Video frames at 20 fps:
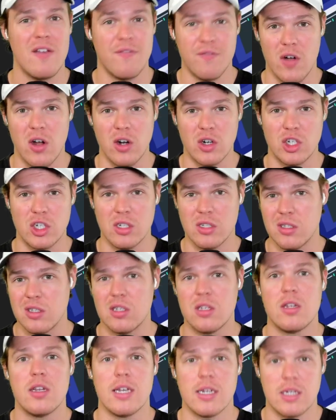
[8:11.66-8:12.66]
functions,
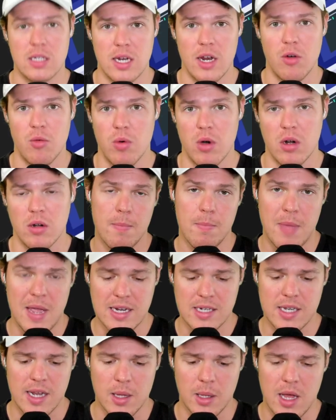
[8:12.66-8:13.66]
etc. Paste
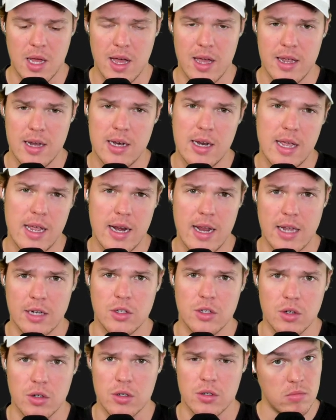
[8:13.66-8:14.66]
that line, hit
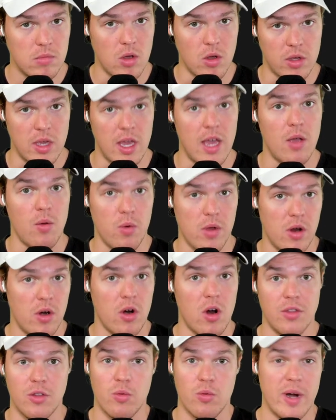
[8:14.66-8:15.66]
enter. Okay, we are
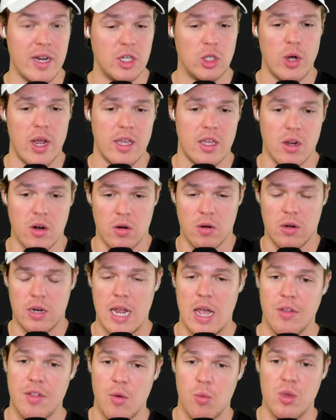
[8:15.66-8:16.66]
on the right track here. Now
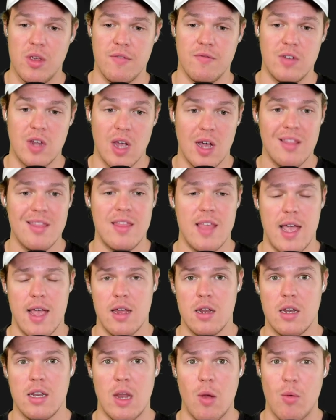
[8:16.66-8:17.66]
that we've done
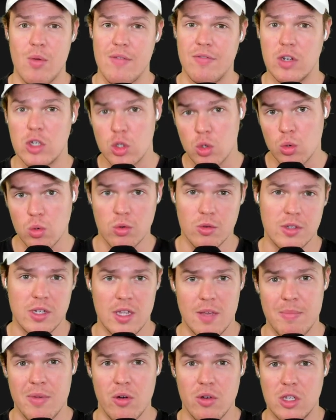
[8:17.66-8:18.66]
that, now we have the tools, the
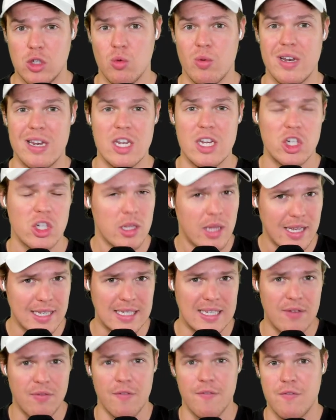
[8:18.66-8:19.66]
abilities to initialize
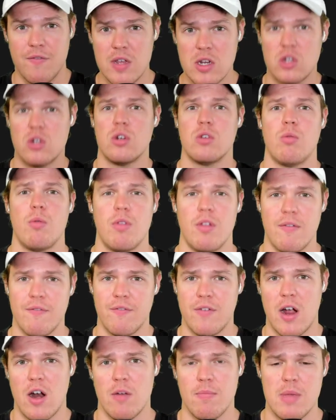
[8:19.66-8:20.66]
different features within
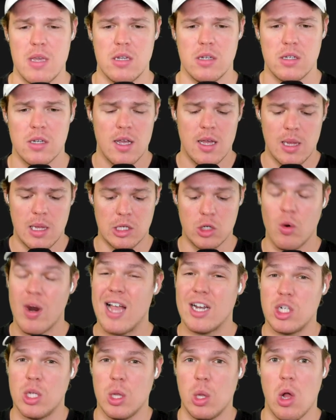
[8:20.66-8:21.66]
Firebase. Let's go
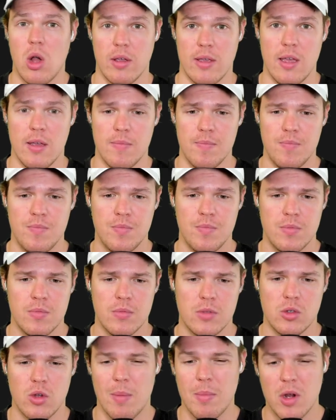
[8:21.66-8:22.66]
actually log in.
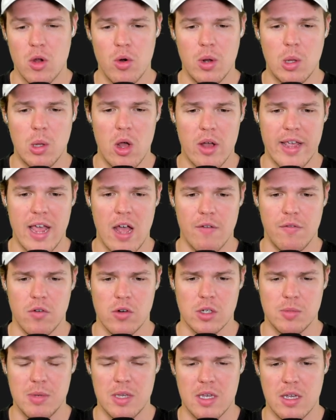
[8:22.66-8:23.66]
So I'm gonna go and log out
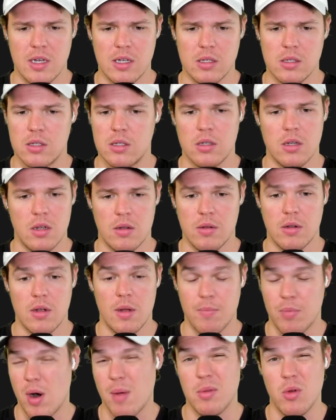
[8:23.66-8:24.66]
first because I'm
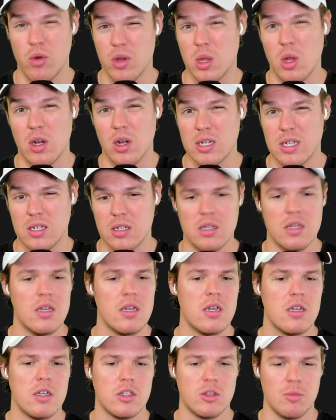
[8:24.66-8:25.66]
probably already logged in.
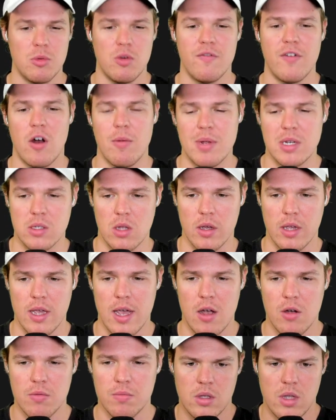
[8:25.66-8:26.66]
So I'm gonna do Firebase log
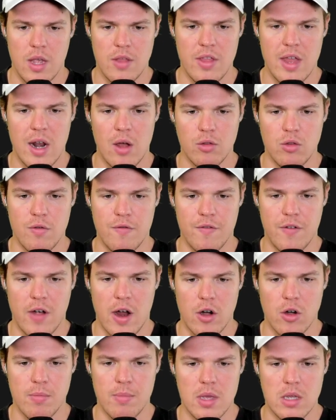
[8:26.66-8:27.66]
out, and then I'll do
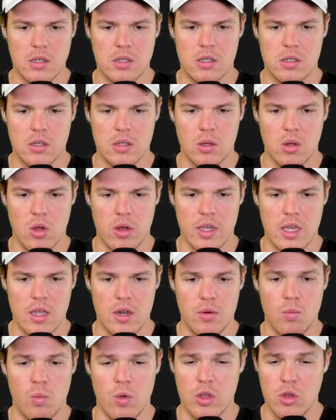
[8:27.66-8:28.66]
Firebase
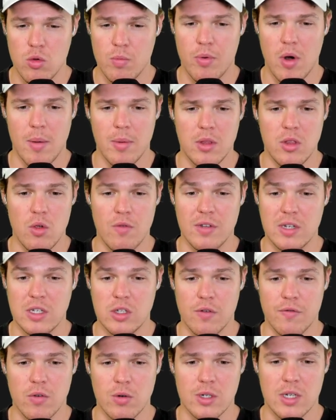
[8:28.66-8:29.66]
login. What you probably do if this is your
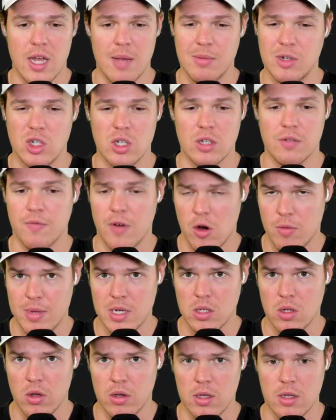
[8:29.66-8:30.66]
first time is just Firebase
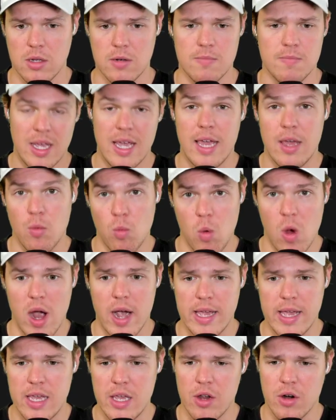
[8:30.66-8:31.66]
login. Hit Y
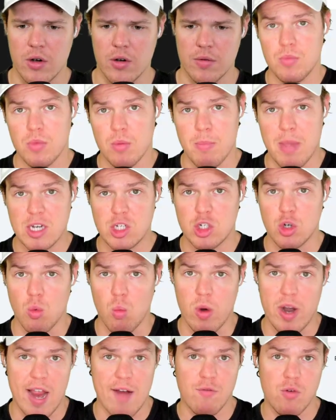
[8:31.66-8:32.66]
here. Make sure
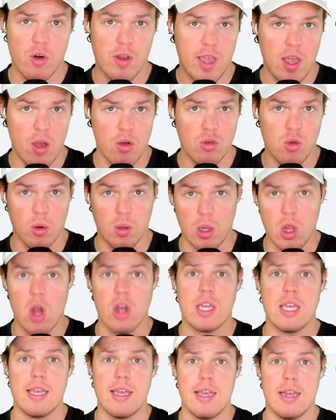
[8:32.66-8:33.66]
whatever account you're
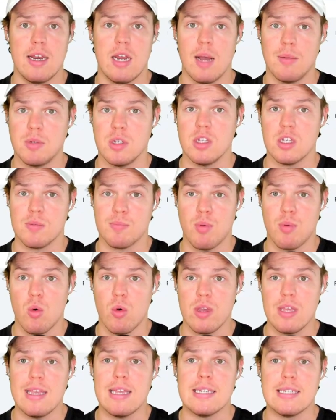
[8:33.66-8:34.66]
logging in up to this
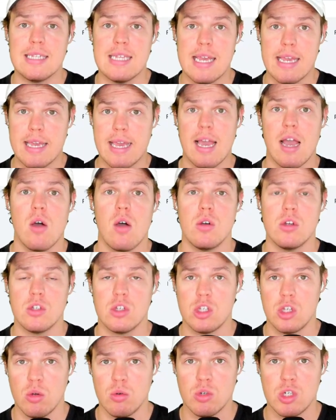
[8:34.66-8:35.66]
point is the account
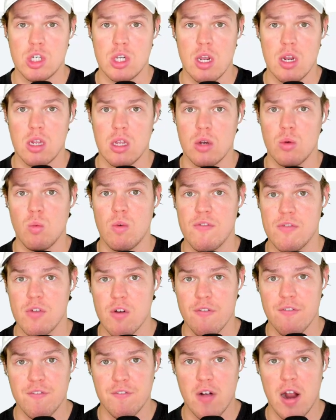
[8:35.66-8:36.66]
associated with your
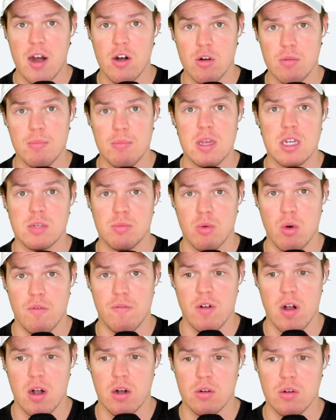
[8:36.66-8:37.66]
Firebase
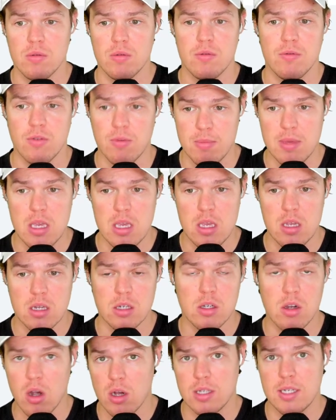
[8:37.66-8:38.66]
profile. For me, it's
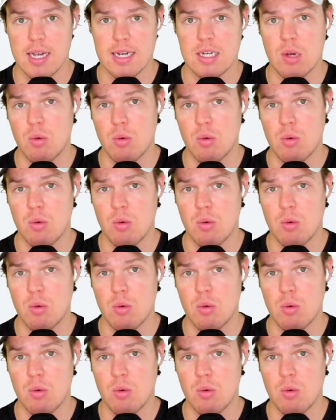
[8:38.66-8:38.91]
contact at